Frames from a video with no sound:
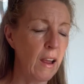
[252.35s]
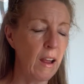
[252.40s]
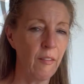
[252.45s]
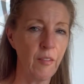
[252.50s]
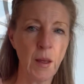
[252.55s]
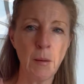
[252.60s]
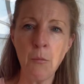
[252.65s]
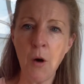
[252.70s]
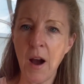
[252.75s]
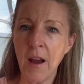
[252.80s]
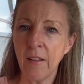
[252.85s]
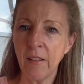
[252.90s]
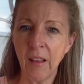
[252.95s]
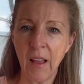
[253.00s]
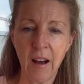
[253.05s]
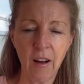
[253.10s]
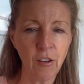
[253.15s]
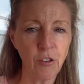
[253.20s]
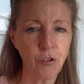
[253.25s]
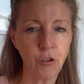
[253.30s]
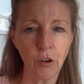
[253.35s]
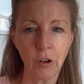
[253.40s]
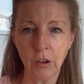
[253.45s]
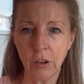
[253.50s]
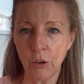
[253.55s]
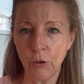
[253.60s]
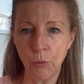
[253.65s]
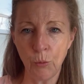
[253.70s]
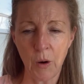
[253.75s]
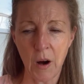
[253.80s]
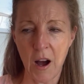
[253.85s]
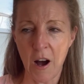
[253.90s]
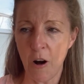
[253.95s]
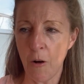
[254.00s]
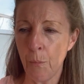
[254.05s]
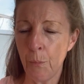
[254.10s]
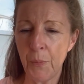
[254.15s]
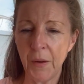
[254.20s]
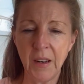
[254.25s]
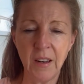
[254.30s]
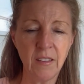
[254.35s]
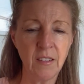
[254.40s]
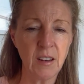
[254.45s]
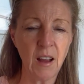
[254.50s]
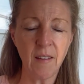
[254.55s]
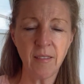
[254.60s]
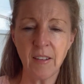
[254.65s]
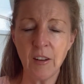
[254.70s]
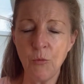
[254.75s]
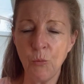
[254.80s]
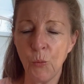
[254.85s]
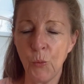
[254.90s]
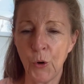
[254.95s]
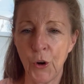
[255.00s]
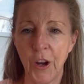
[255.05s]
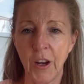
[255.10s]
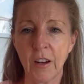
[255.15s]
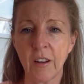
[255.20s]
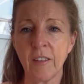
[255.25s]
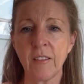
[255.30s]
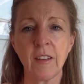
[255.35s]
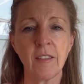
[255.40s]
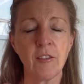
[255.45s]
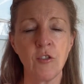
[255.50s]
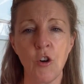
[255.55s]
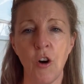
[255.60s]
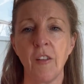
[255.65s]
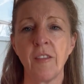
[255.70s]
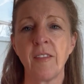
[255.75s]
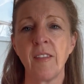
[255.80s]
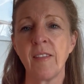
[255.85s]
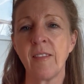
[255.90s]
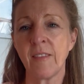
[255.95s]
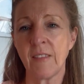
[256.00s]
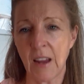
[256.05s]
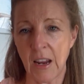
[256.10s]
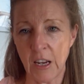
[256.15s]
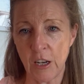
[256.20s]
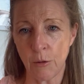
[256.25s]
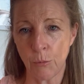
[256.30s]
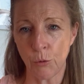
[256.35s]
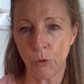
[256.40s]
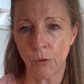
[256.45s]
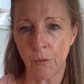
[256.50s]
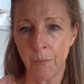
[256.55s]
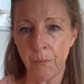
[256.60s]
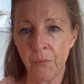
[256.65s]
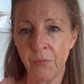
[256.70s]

They might last for a little while, but it doesn't work because it's not sustainable.